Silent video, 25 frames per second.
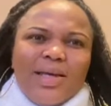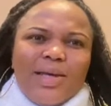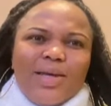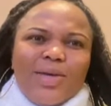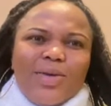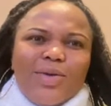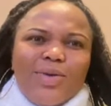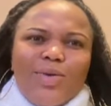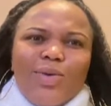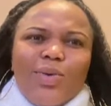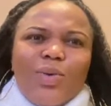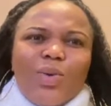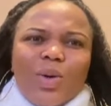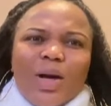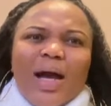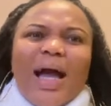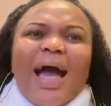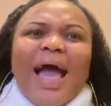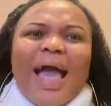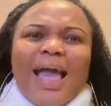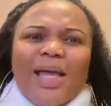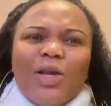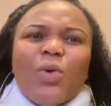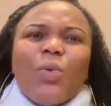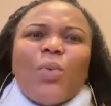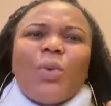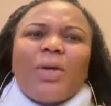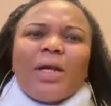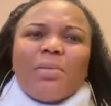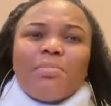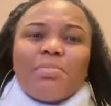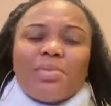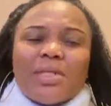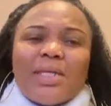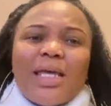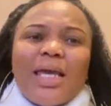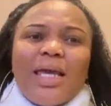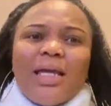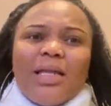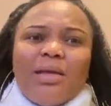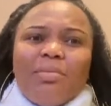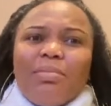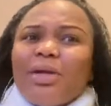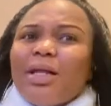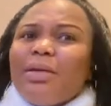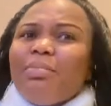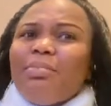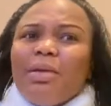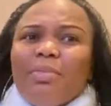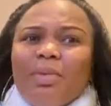You know, I know what I'm saying,
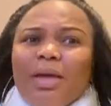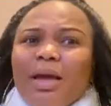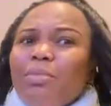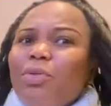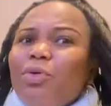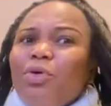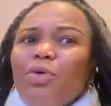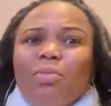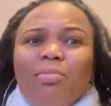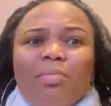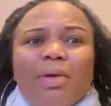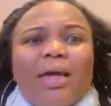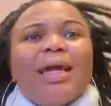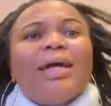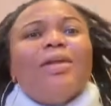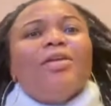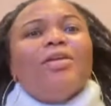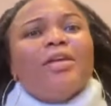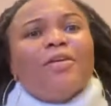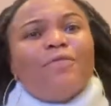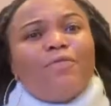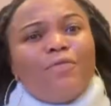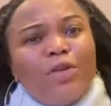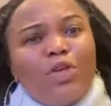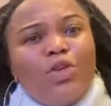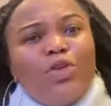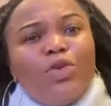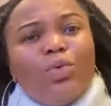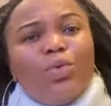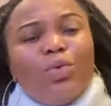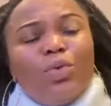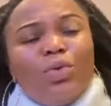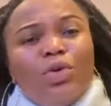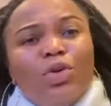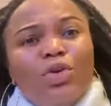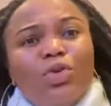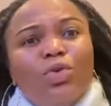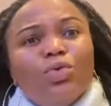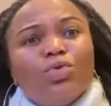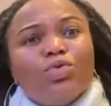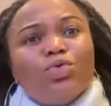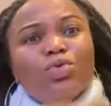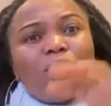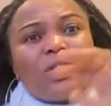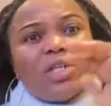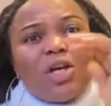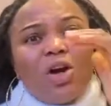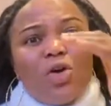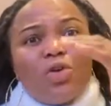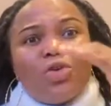but maybe I'm going to make another video, you know, to
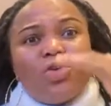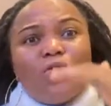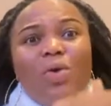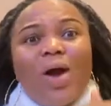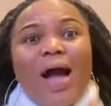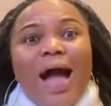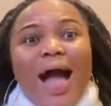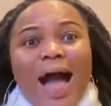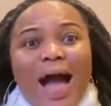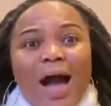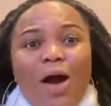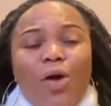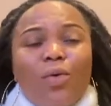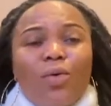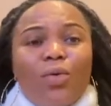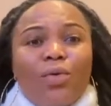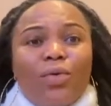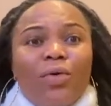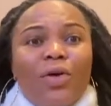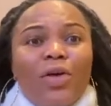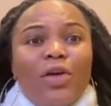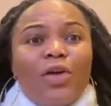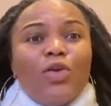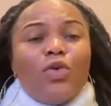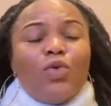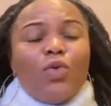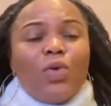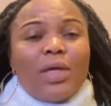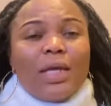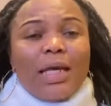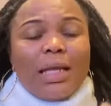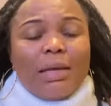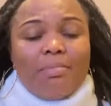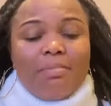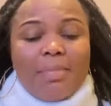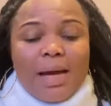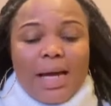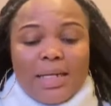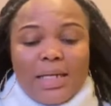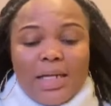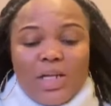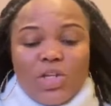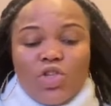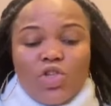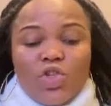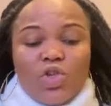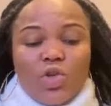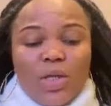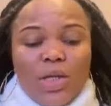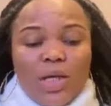tell you how you can manage,
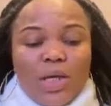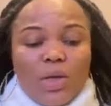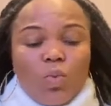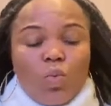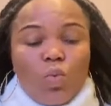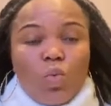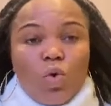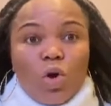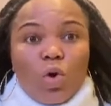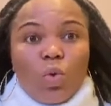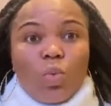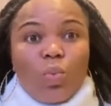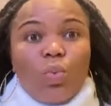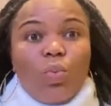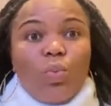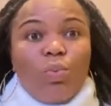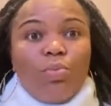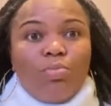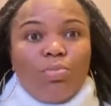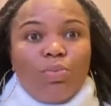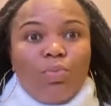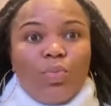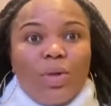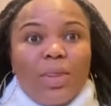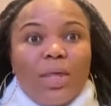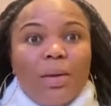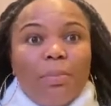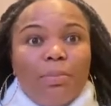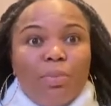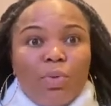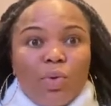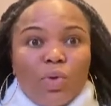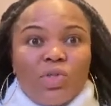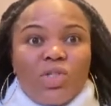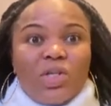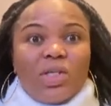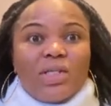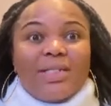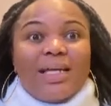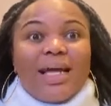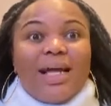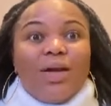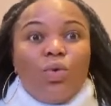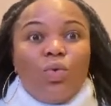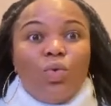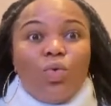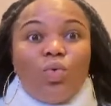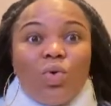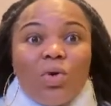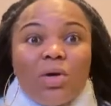you can work with a budget and
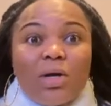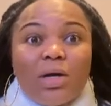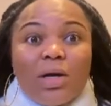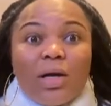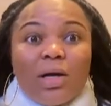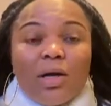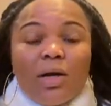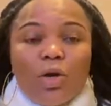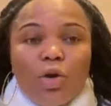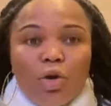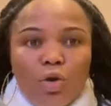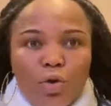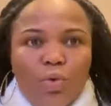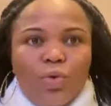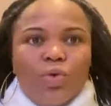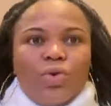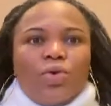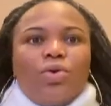look good.